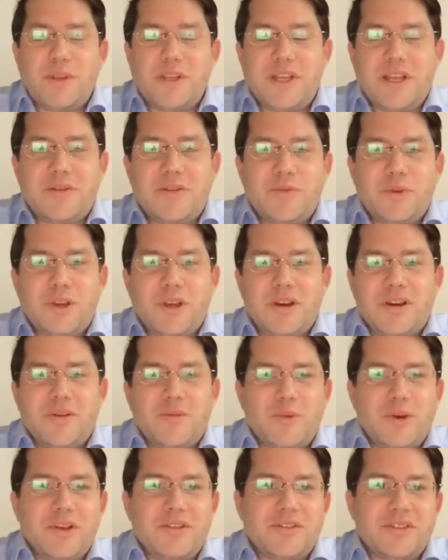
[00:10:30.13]
that we
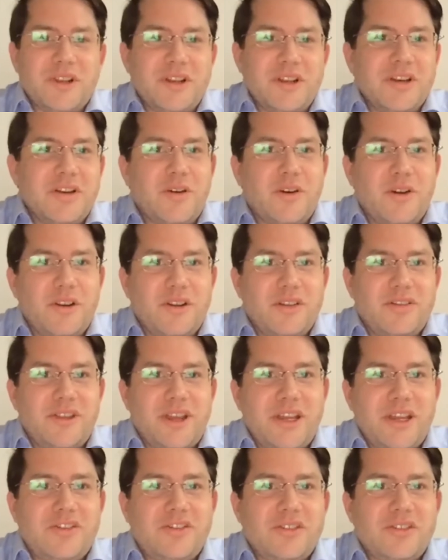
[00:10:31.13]
are still in the early stages.